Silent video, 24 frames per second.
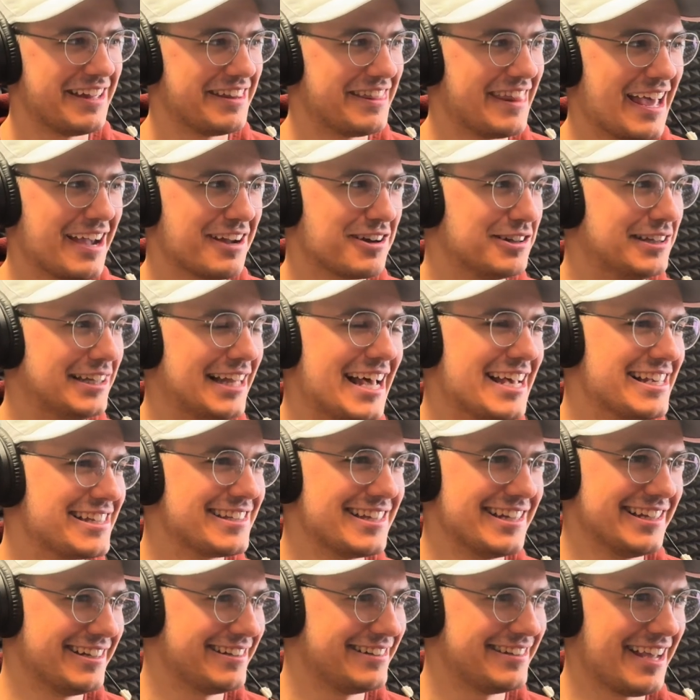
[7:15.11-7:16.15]
and that could last
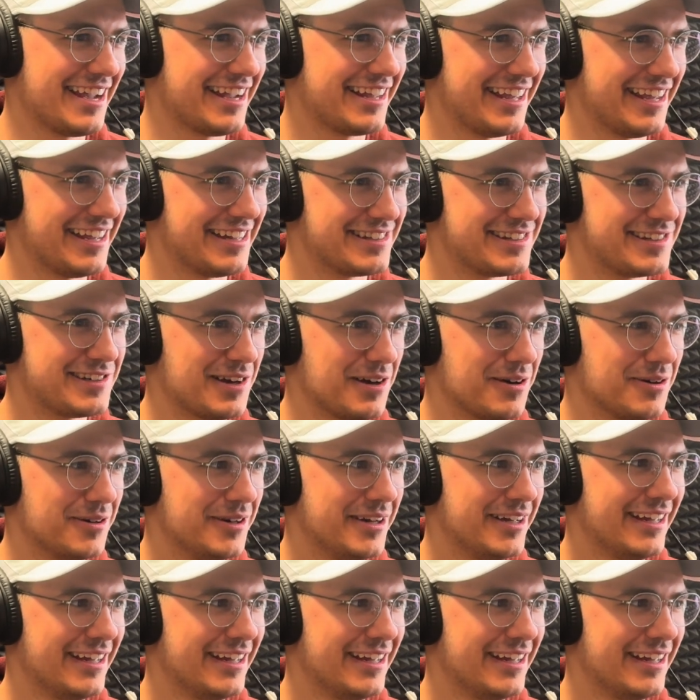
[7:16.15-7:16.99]
decades. So